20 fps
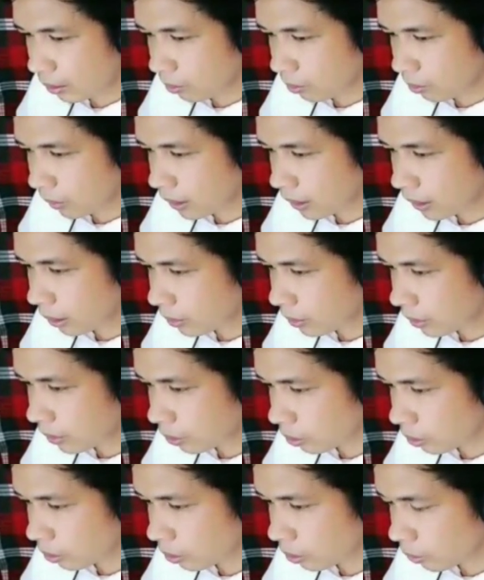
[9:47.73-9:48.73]
By
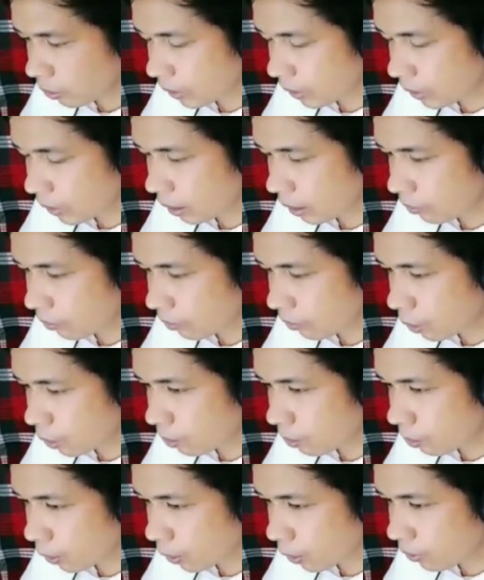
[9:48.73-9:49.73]
substitution, we got
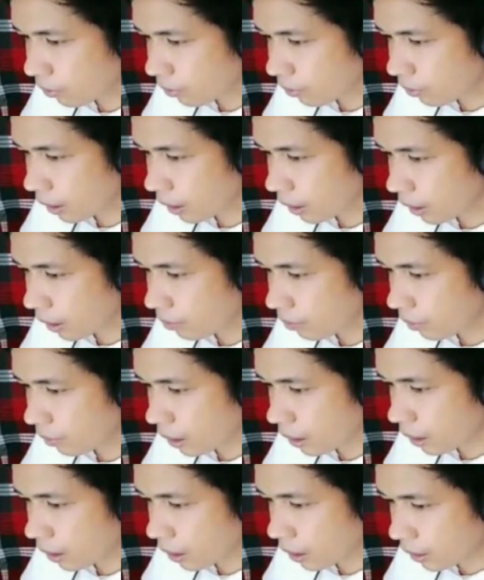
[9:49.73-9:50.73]
4.5
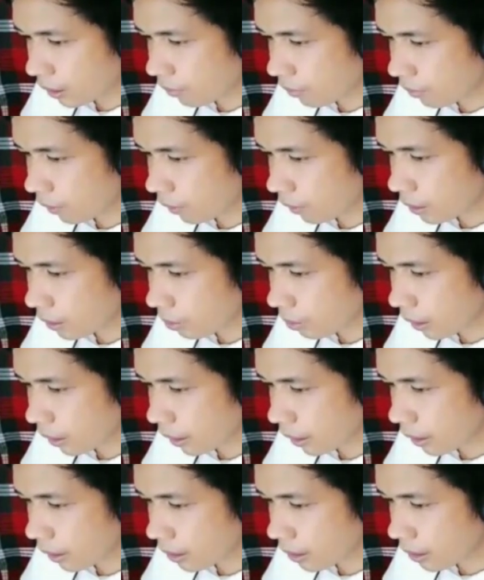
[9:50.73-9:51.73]
divided
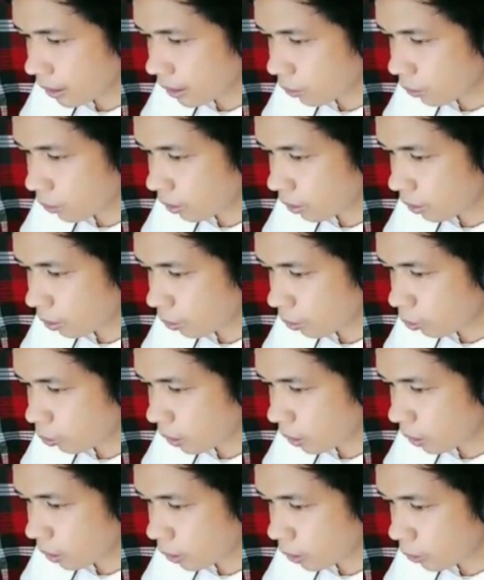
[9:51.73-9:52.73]
by the square root of
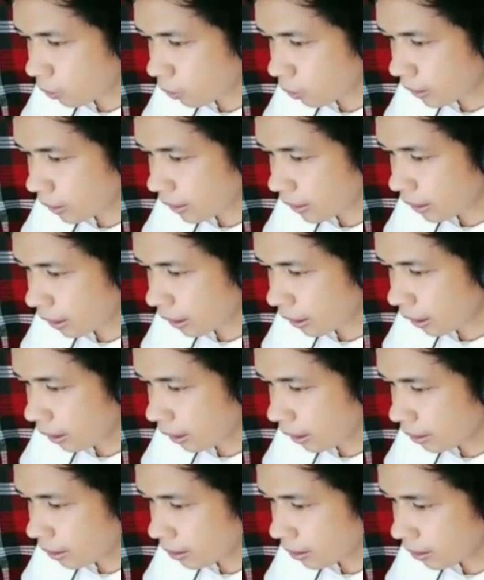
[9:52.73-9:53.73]

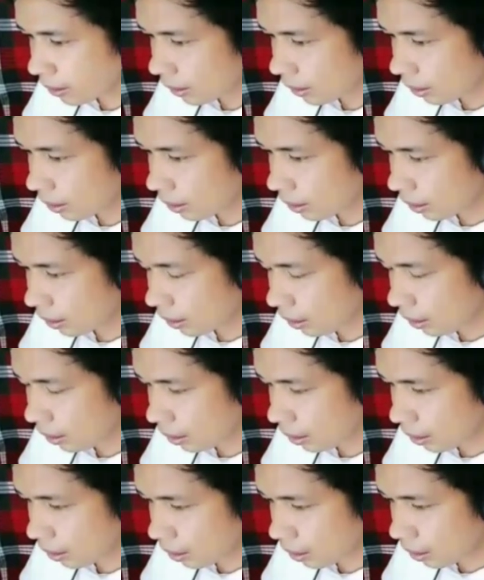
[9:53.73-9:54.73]
1.1833
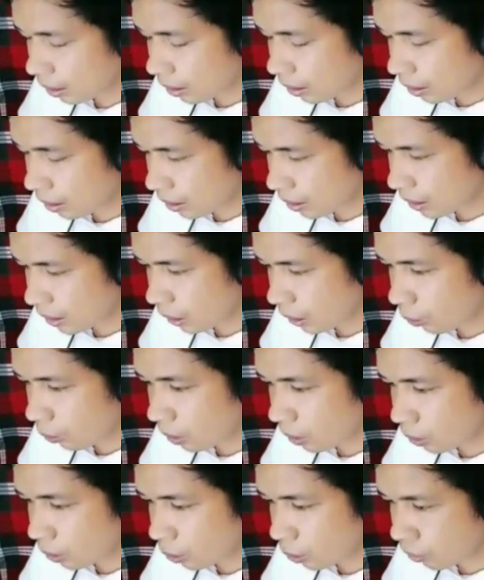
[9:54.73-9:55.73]
is
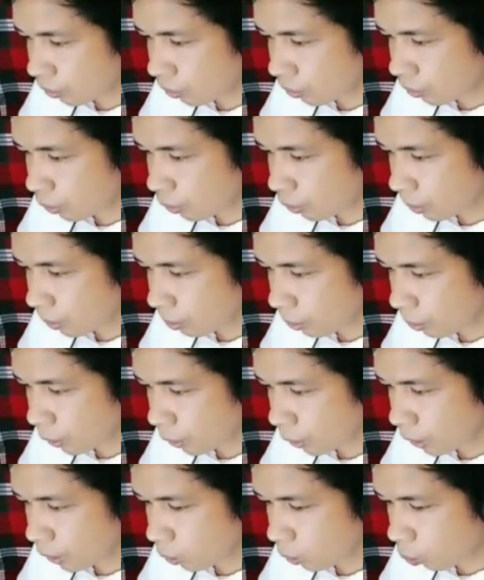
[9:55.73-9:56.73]
equal to
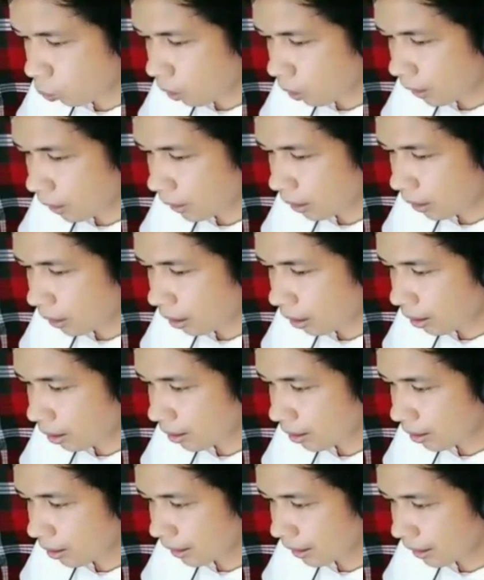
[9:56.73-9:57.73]

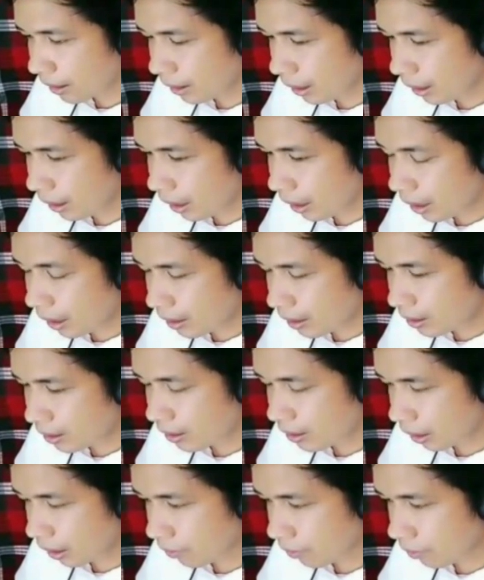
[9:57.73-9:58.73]

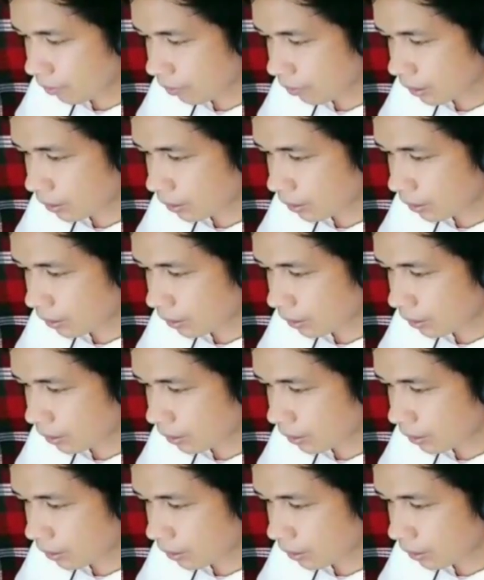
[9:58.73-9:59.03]
4.137.